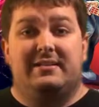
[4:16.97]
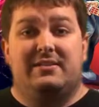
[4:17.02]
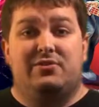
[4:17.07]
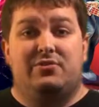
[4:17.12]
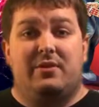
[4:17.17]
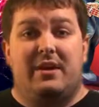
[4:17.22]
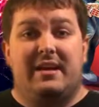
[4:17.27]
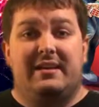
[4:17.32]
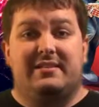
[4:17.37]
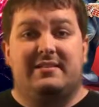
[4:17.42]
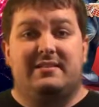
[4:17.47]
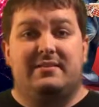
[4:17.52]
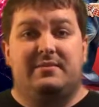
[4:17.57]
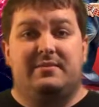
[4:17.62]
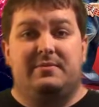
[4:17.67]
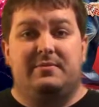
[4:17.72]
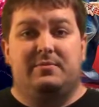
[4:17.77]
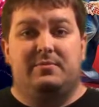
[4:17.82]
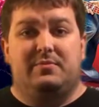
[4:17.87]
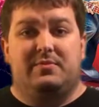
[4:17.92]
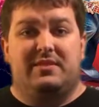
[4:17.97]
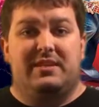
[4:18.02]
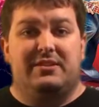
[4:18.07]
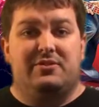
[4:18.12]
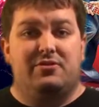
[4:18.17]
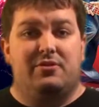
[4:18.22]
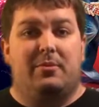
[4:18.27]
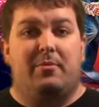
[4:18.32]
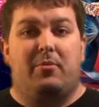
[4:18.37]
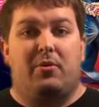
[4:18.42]
stress
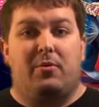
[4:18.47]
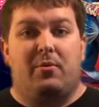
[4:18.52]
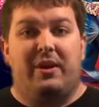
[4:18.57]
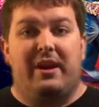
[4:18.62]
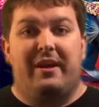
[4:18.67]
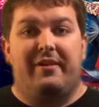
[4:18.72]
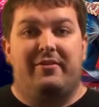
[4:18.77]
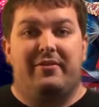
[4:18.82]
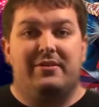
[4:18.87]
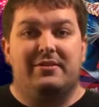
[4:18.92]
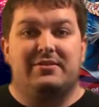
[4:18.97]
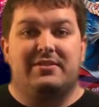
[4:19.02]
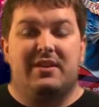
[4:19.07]
syndrome or whatever.